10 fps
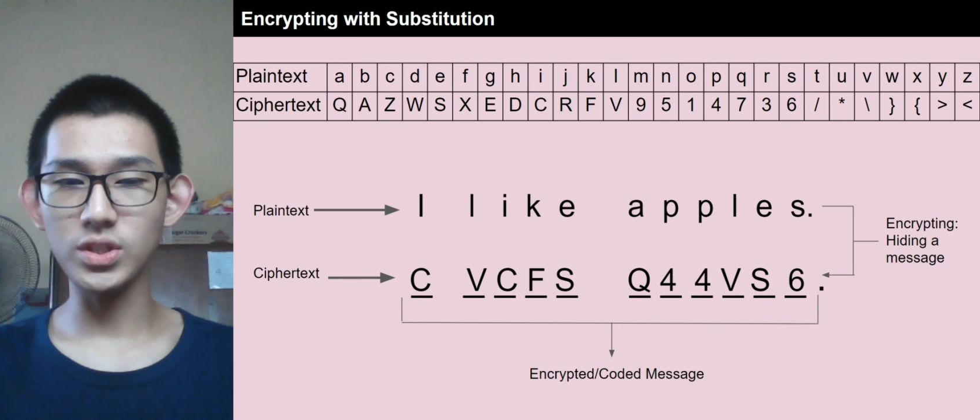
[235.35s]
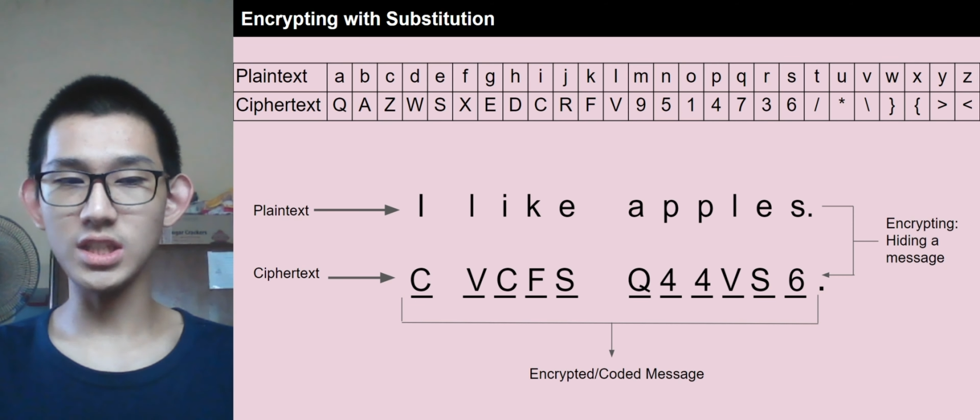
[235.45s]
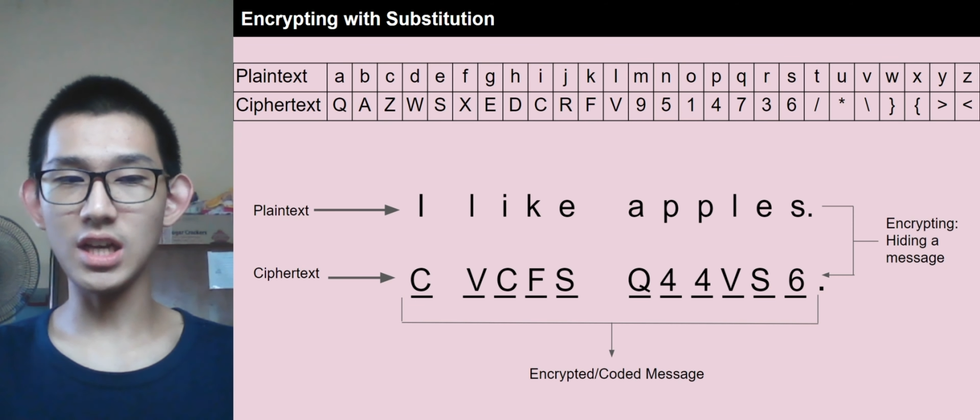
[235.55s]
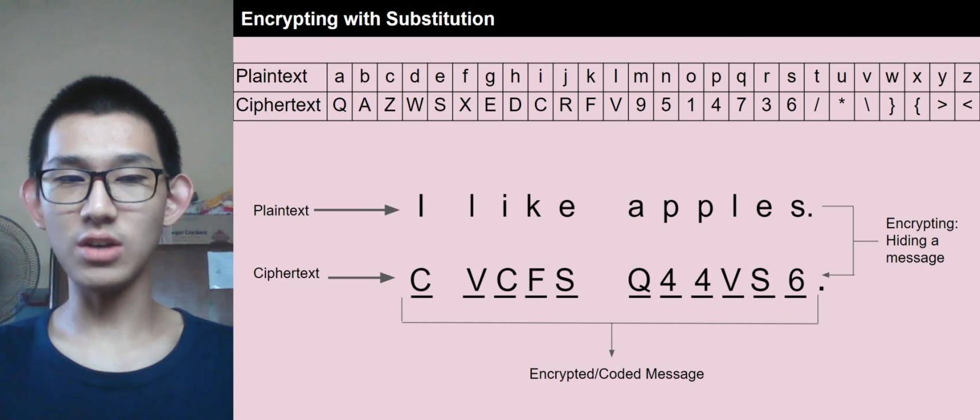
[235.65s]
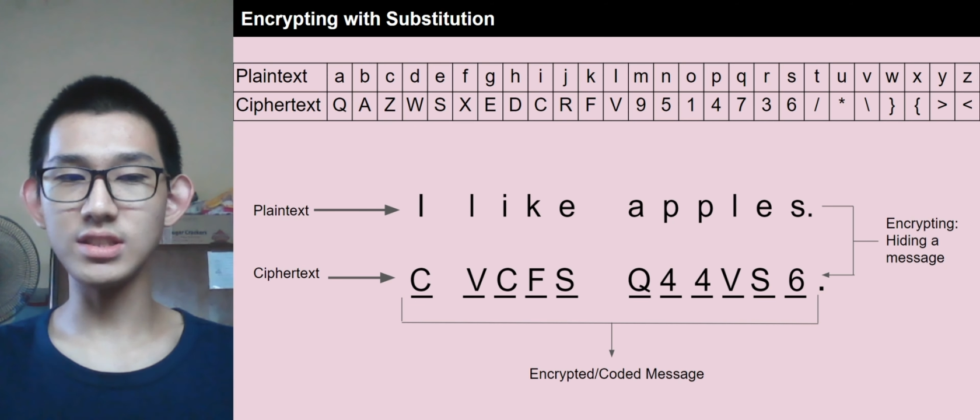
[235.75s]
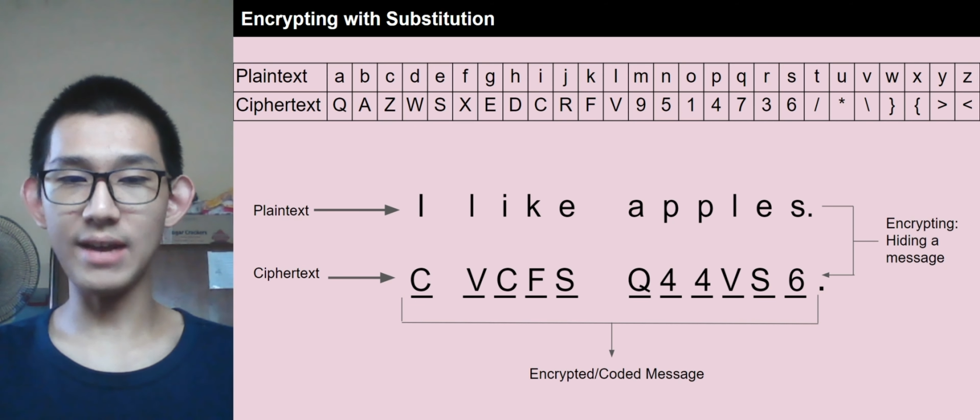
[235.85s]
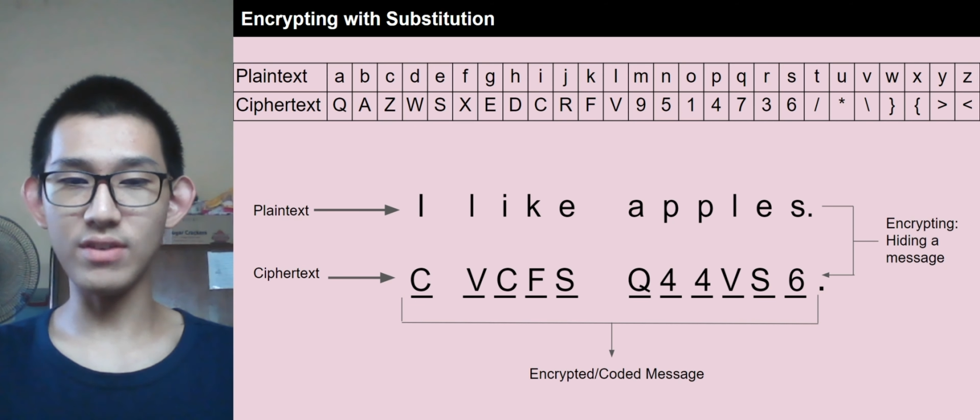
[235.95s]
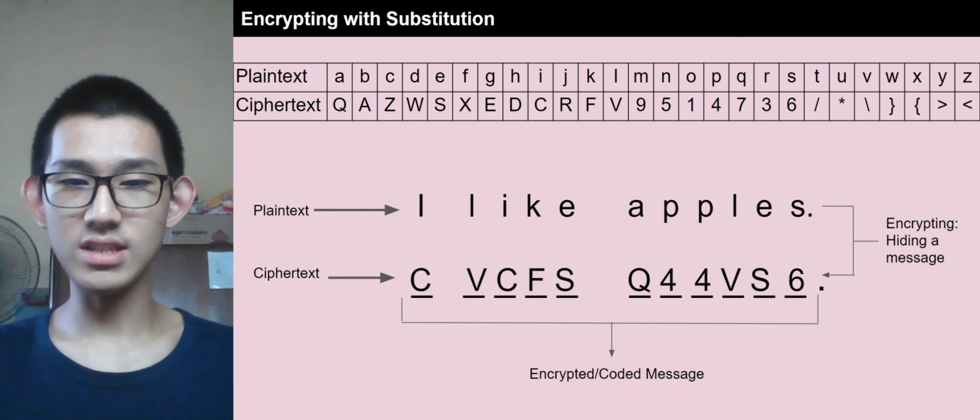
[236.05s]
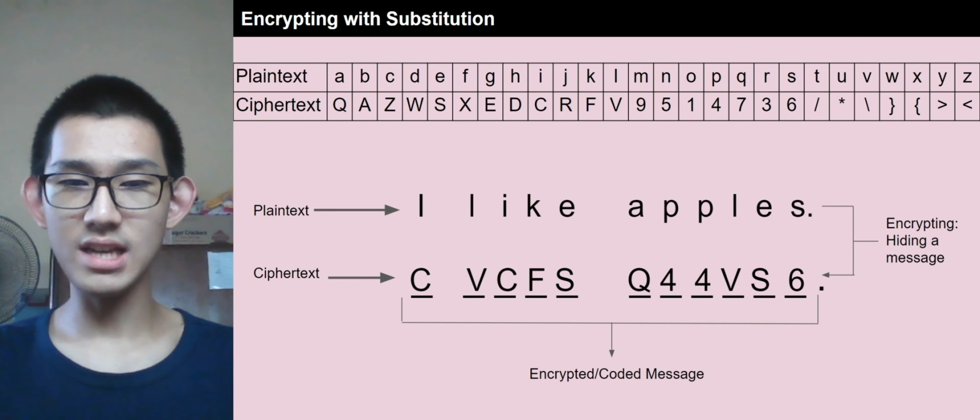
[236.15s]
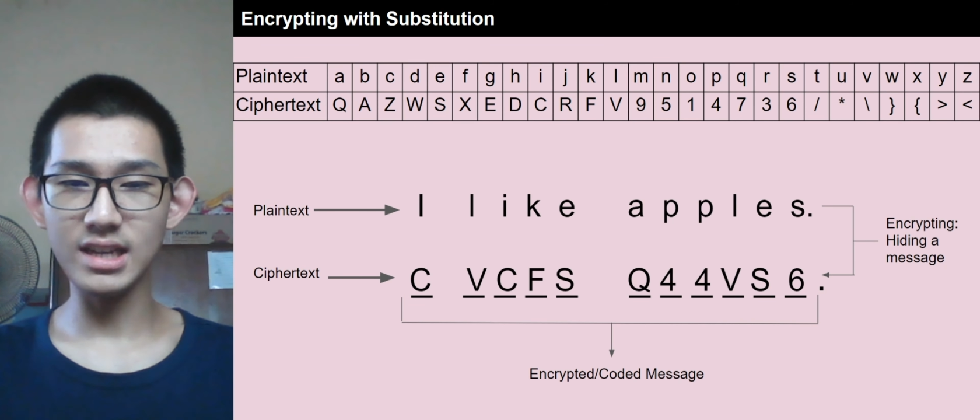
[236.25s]
which is our
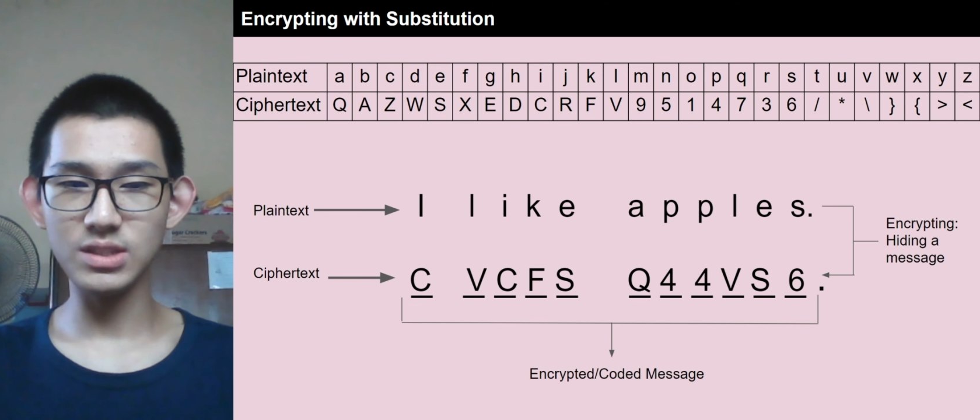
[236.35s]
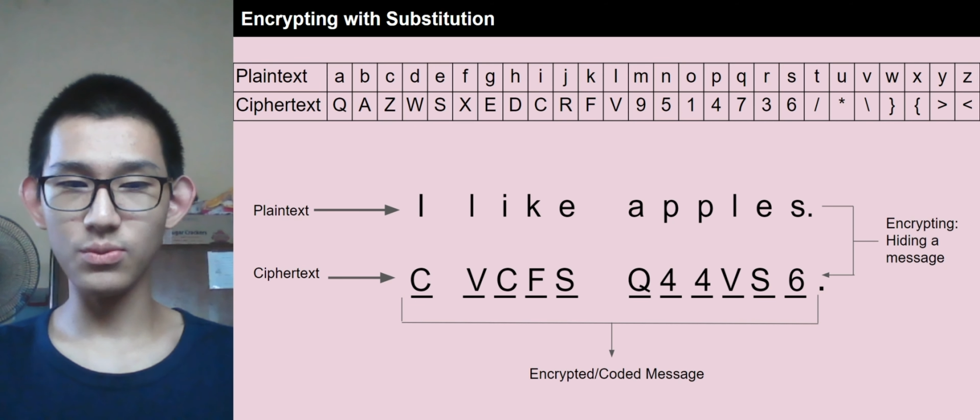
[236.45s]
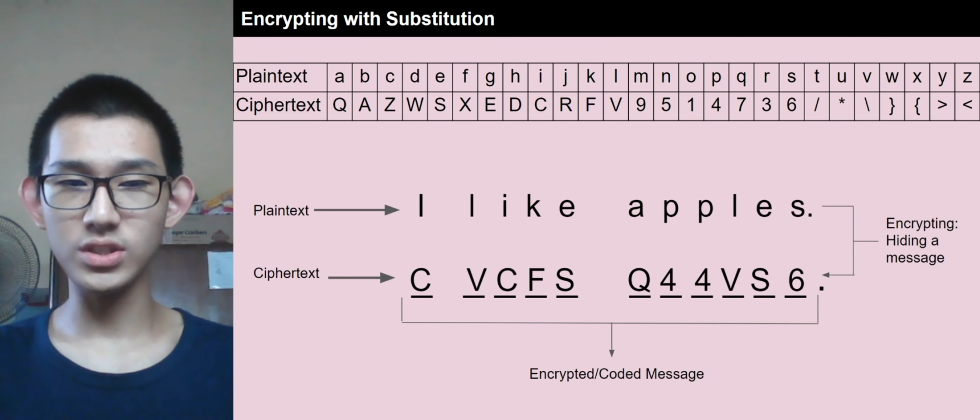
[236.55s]
ciphertext,